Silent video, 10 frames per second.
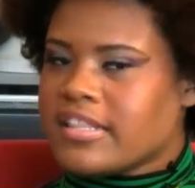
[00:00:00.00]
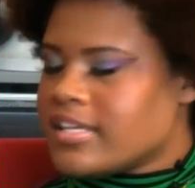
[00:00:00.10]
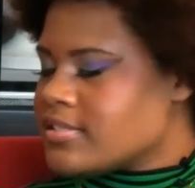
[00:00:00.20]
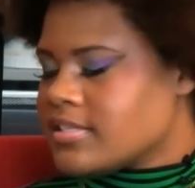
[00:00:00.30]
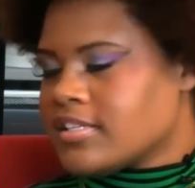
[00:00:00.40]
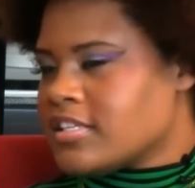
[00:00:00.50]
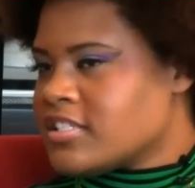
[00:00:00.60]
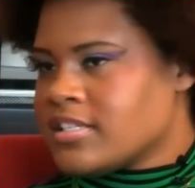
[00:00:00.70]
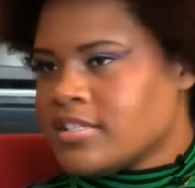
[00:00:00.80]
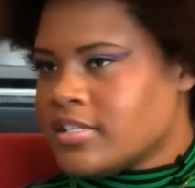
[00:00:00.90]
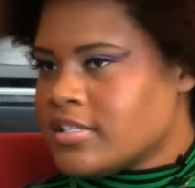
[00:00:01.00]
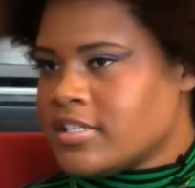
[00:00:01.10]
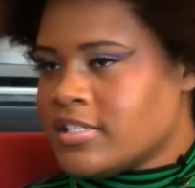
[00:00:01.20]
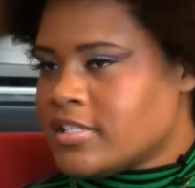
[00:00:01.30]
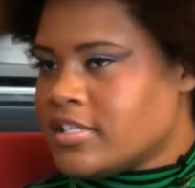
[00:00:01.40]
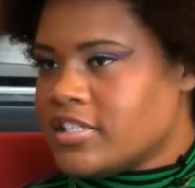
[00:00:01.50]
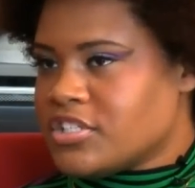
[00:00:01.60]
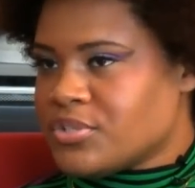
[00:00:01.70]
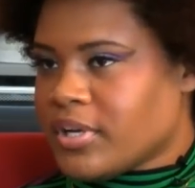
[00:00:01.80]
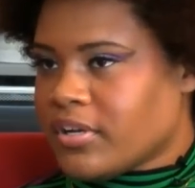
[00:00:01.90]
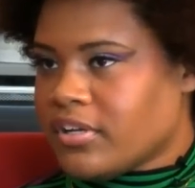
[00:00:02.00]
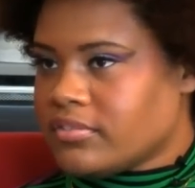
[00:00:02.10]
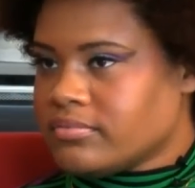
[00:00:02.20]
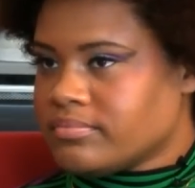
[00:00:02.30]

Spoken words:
is it an issue at all?